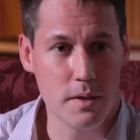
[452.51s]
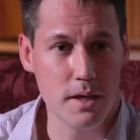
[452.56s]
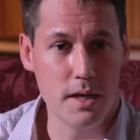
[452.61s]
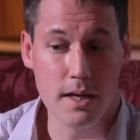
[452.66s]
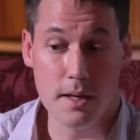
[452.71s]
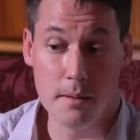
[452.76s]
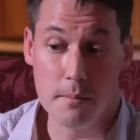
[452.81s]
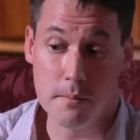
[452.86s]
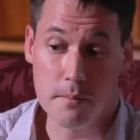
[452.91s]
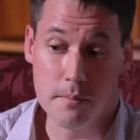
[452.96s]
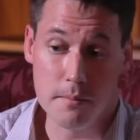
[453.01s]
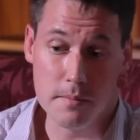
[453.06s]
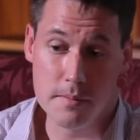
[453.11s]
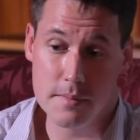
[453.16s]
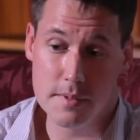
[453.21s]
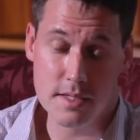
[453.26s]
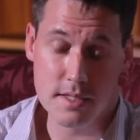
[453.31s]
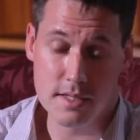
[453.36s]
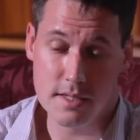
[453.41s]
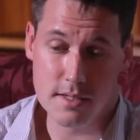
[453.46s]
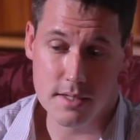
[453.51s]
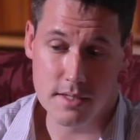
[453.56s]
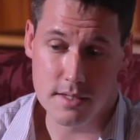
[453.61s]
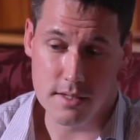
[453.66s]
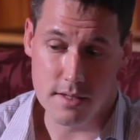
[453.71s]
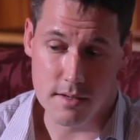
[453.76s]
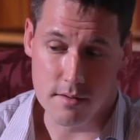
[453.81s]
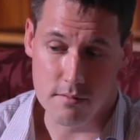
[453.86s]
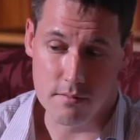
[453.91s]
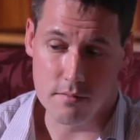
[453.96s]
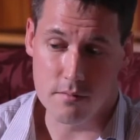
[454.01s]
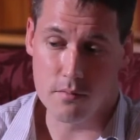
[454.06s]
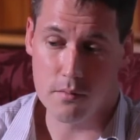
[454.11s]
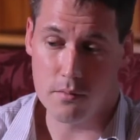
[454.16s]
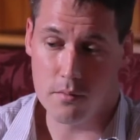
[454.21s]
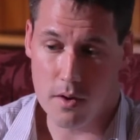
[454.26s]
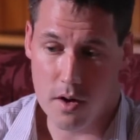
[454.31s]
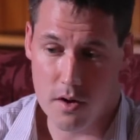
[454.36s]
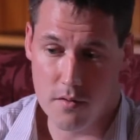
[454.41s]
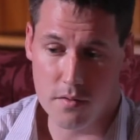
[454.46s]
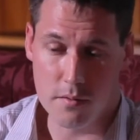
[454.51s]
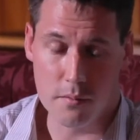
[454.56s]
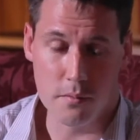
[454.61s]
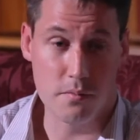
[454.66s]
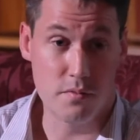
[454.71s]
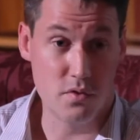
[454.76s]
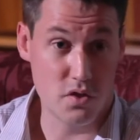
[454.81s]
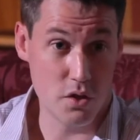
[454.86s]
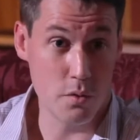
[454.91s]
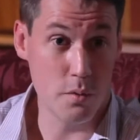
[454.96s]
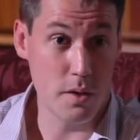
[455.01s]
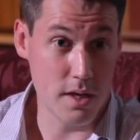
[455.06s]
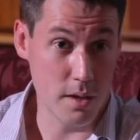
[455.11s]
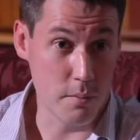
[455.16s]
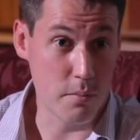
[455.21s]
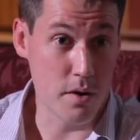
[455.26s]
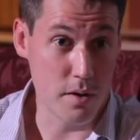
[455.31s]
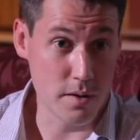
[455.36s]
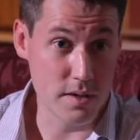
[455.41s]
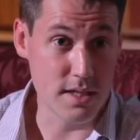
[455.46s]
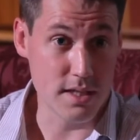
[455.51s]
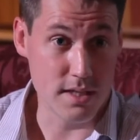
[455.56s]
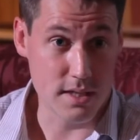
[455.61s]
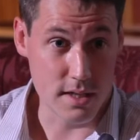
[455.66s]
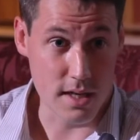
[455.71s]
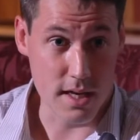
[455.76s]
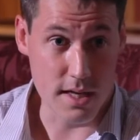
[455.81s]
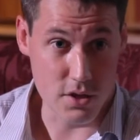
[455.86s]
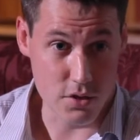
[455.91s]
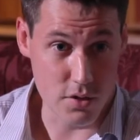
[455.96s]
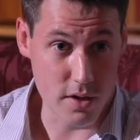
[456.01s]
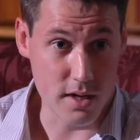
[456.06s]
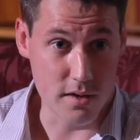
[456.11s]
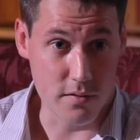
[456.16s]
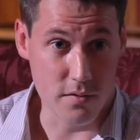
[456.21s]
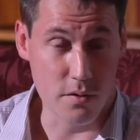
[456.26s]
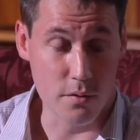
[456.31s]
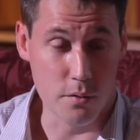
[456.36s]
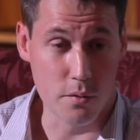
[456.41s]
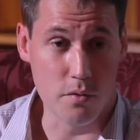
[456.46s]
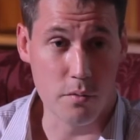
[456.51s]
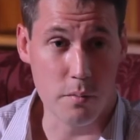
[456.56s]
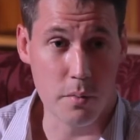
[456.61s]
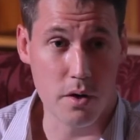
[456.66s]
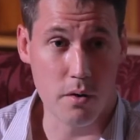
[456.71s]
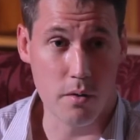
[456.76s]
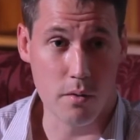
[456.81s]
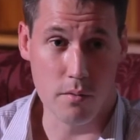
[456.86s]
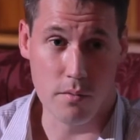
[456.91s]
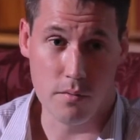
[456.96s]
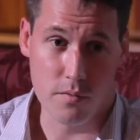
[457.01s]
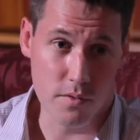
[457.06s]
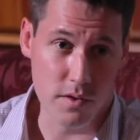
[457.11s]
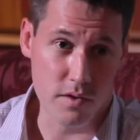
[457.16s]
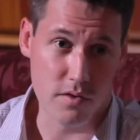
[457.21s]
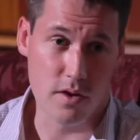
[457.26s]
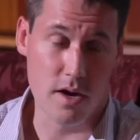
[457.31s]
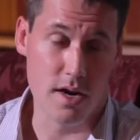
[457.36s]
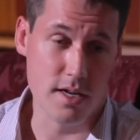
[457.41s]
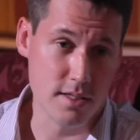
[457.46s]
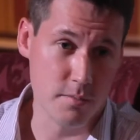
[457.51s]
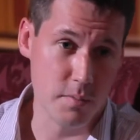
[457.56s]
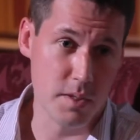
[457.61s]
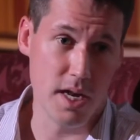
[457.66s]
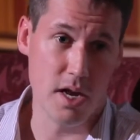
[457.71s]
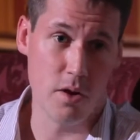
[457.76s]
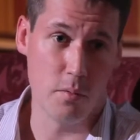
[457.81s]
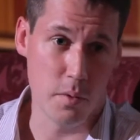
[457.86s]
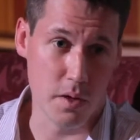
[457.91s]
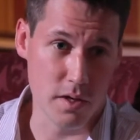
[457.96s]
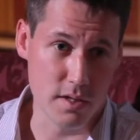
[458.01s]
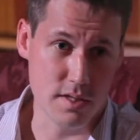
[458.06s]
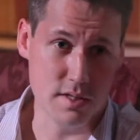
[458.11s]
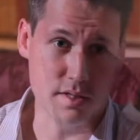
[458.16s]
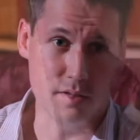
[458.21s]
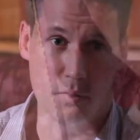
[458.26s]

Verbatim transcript: Um, so over the two-year process to get trained for the North Pole, these guys have been helping us and